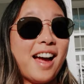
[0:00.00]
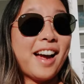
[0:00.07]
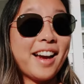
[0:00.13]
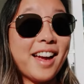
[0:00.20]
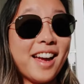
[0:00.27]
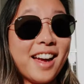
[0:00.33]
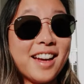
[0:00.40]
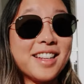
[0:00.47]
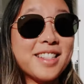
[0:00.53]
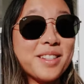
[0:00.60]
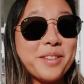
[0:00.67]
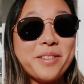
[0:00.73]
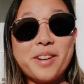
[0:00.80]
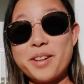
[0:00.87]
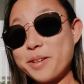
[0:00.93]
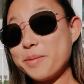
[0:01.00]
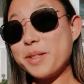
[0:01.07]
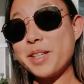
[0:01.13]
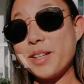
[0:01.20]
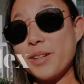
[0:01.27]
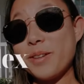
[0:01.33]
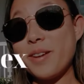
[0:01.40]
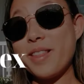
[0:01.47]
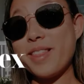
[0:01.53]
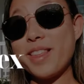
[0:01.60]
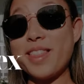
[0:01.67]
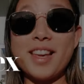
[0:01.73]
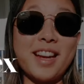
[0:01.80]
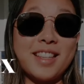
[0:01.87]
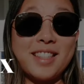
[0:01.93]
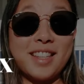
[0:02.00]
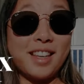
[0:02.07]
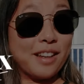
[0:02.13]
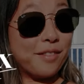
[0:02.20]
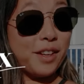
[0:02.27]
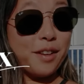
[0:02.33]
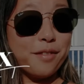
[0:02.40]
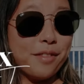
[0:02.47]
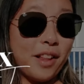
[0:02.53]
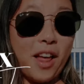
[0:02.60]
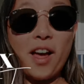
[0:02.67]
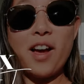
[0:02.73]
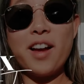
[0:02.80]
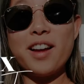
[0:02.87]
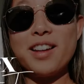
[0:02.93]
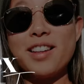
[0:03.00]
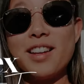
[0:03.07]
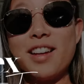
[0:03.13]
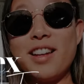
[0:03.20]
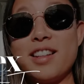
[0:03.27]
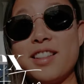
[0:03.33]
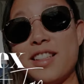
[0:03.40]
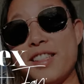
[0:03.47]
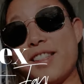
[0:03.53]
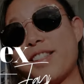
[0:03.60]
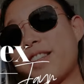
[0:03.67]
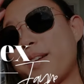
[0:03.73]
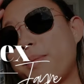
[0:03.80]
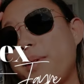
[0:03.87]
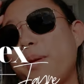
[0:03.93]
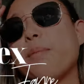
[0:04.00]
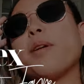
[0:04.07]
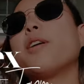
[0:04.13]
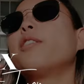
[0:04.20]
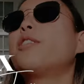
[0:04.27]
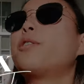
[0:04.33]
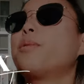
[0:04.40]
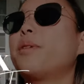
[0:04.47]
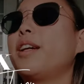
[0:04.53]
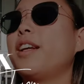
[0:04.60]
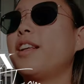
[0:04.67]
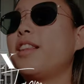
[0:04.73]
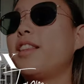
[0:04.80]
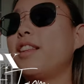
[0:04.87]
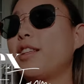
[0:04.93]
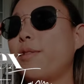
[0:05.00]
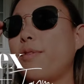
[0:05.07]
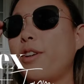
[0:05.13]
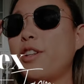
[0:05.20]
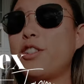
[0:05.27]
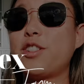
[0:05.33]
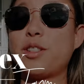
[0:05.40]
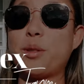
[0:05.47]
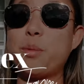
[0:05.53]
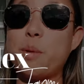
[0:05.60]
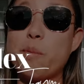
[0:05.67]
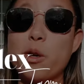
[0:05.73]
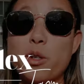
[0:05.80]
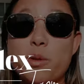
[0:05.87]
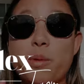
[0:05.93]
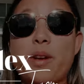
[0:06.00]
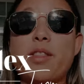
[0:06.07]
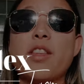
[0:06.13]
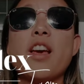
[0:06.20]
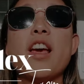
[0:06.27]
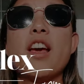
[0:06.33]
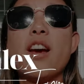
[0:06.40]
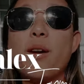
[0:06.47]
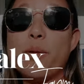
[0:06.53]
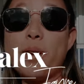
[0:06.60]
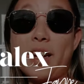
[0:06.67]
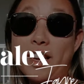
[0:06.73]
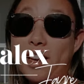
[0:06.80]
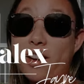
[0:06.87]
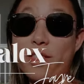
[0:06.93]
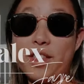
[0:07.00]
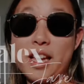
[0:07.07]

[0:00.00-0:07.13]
Hi guys, welcome to the Thanksgiving vlog. This is gonna be merged with, this footage is gonna be merged with what I get on